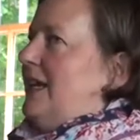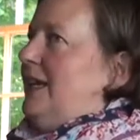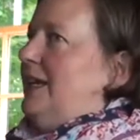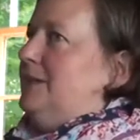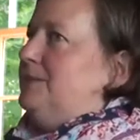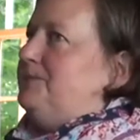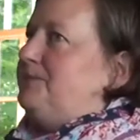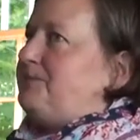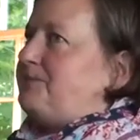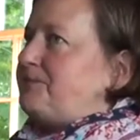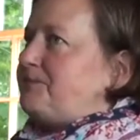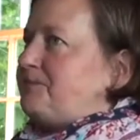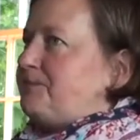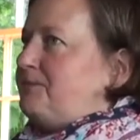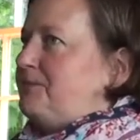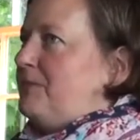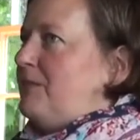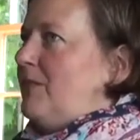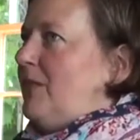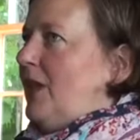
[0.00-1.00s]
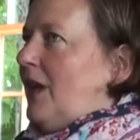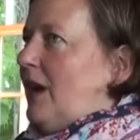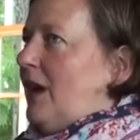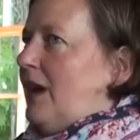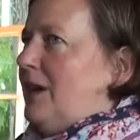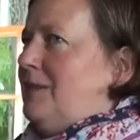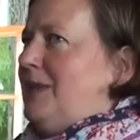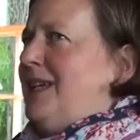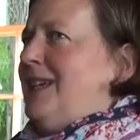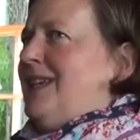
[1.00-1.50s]
And
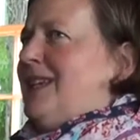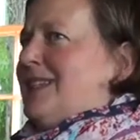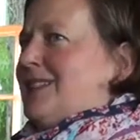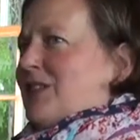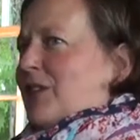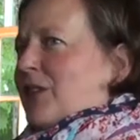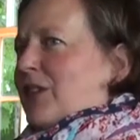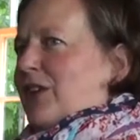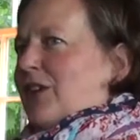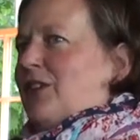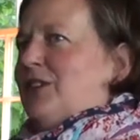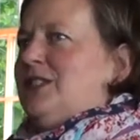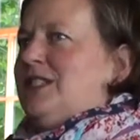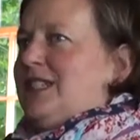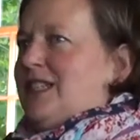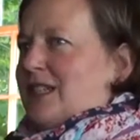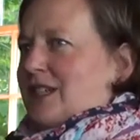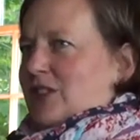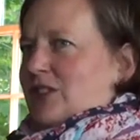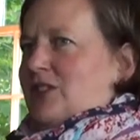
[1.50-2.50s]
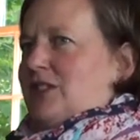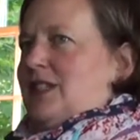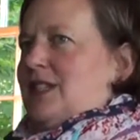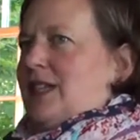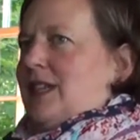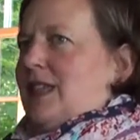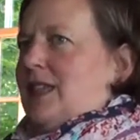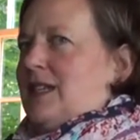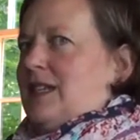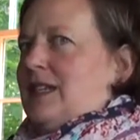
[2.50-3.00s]
um, so those years,
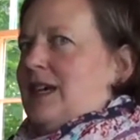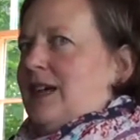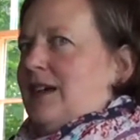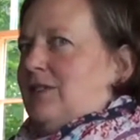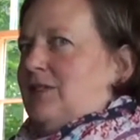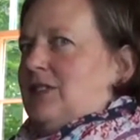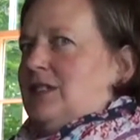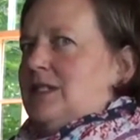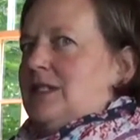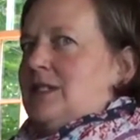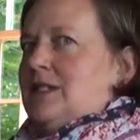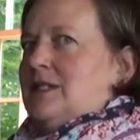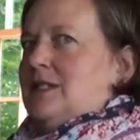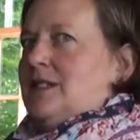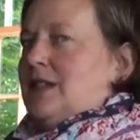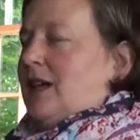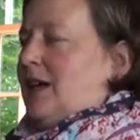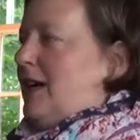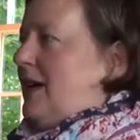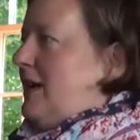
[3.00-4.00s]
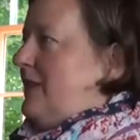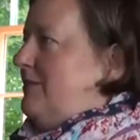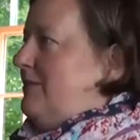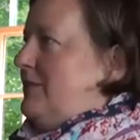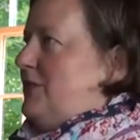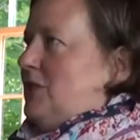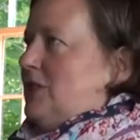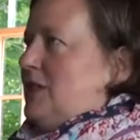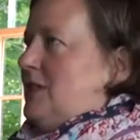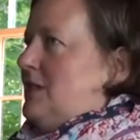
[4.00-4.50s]
I think I was
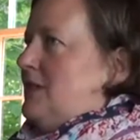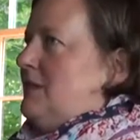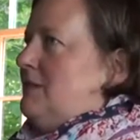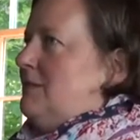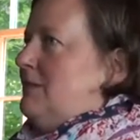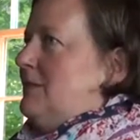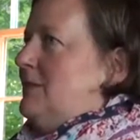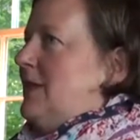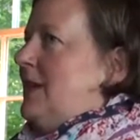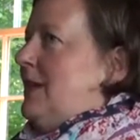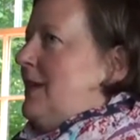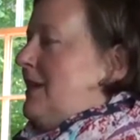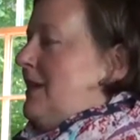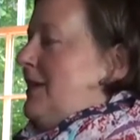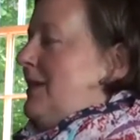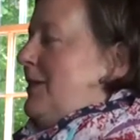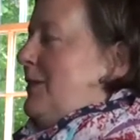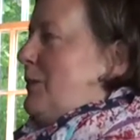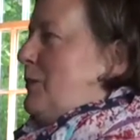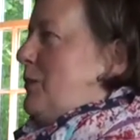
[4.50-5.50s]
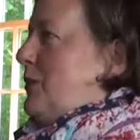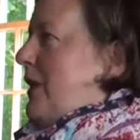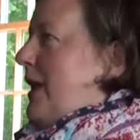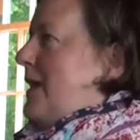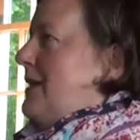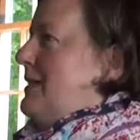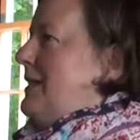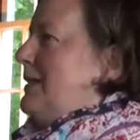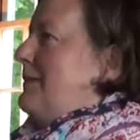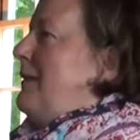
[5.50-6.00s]
uh, just
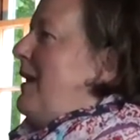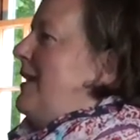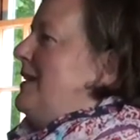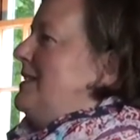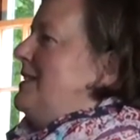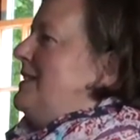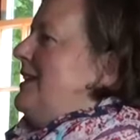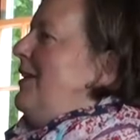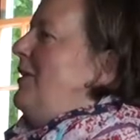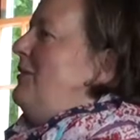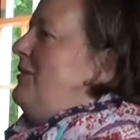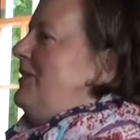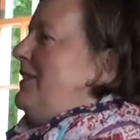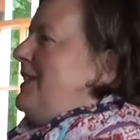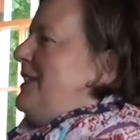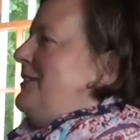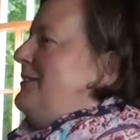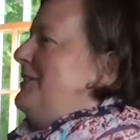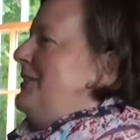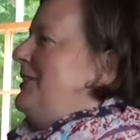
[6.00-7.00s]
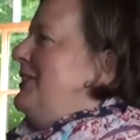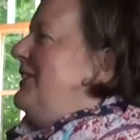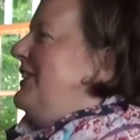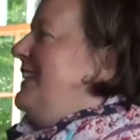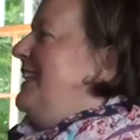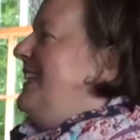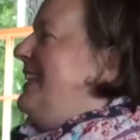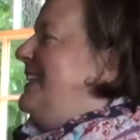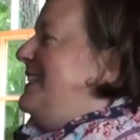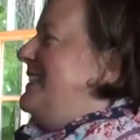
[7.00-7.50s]
branding myself
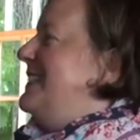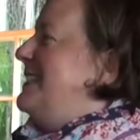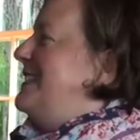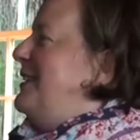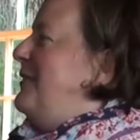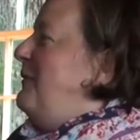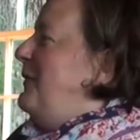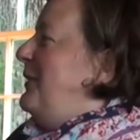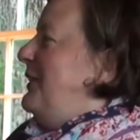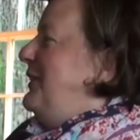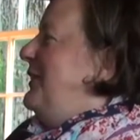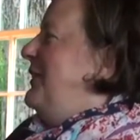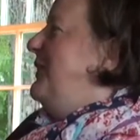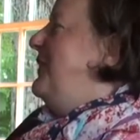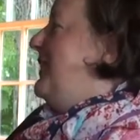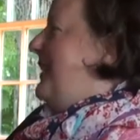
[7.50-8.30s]
inadvertently as someone who